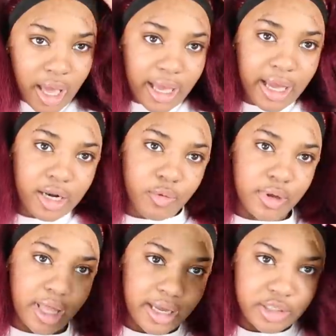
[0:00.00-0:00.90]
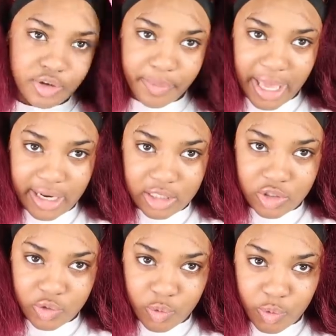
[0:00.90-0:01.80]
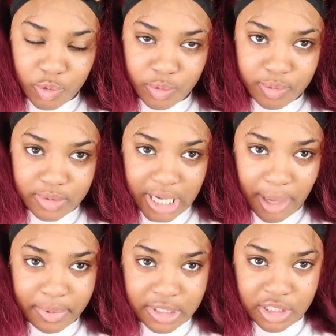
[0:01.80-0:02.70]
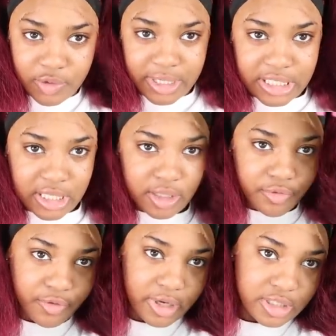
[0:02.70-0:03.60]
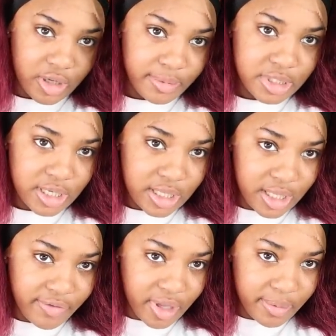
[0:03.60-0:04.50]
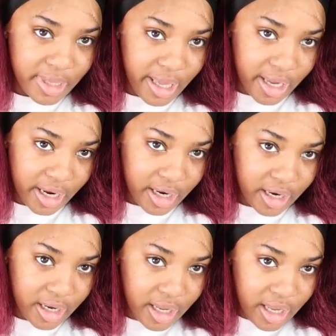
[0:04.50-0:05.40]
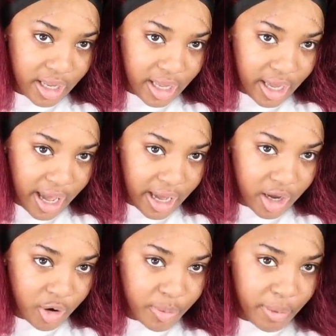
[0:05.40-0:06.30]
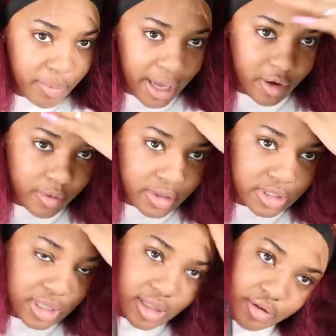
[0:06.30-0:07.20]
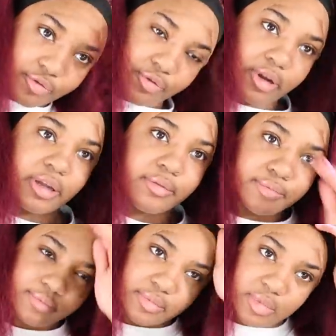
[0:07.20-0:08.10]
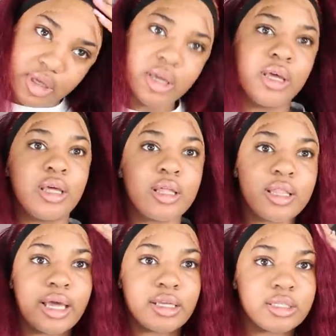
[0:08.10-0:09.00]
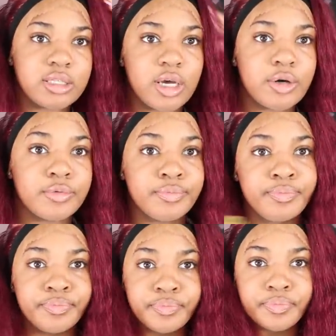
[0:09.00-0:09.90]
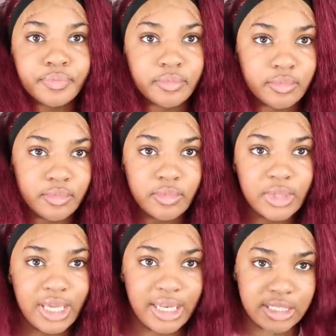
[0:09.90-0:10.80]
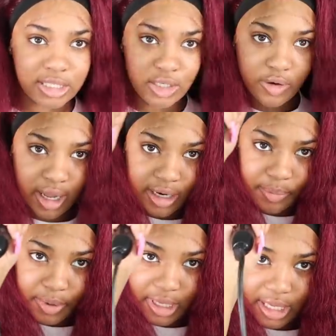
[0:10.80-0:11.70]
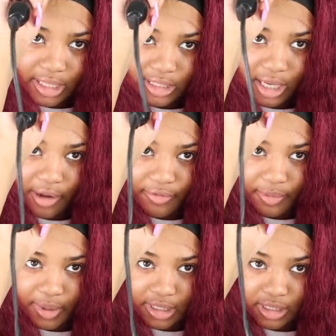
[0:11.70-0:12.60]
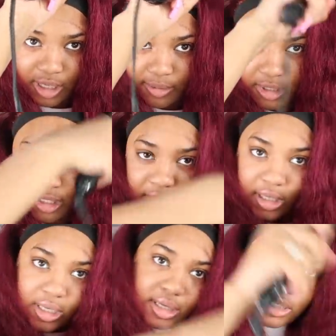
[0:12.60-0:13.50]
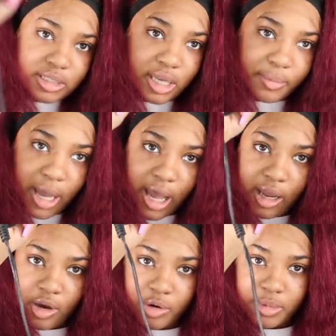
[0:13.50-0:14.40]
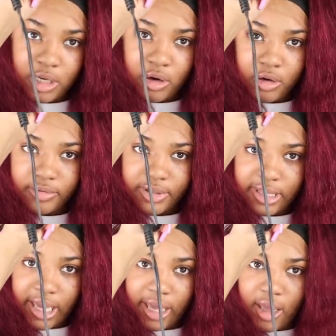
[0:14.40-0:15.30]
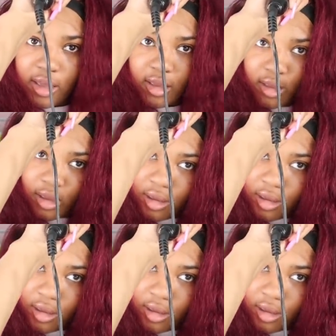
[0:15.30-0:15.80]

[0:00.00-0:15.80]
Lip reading: I kind of want like a dramatic swoop type of situation in the front. So I'm just gonna lift up the hair and hot comb it backwards in the front, like so. And it's still kind of big at the top for me, so I'm just gonna take my hot comb and go over that.